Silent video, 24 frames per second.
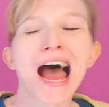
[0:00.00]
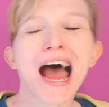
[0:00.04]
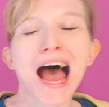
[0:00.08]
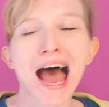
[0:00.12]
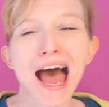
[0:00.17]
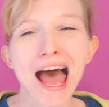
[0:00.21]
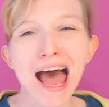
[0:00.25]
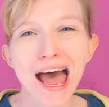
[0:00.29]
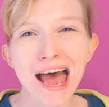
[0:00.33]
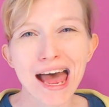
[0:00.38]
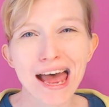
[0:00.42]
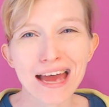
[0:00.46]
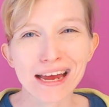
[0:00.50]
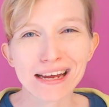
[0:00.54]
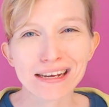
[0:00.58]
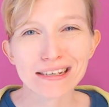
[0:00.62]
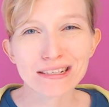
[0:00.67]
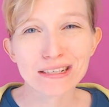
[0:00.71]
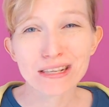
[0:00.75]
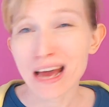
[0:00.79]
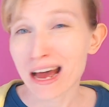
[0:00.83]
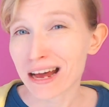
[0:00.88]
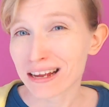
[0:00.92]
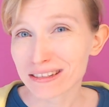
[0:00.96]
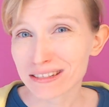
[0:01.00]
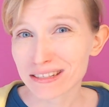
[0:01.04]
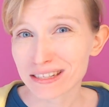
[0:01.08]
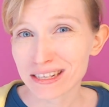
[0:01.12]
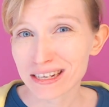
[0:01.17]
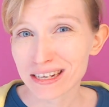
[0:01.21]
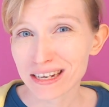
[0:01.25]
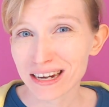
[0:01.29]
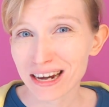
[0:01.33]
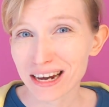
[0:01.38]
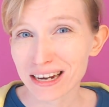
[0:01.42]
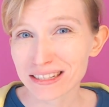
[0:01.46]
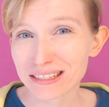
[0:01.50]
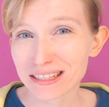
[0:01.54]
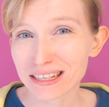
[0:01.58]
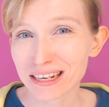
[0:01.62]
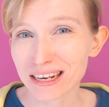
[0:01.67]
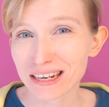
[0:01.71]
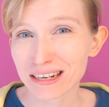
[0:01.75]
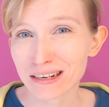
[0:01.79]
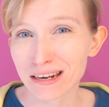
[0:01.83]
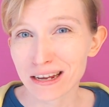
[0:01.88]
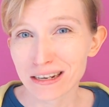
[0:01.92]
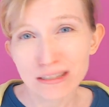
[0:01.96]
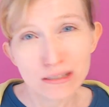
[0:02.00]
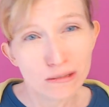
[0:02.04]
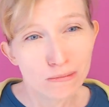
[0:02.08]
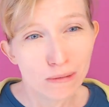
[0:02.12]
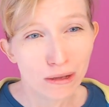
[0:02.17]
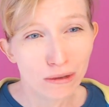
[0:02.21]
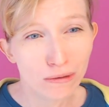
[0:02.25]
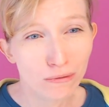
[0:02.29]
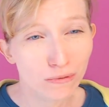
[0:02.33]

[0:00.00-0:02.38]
And I'll see you guys again next month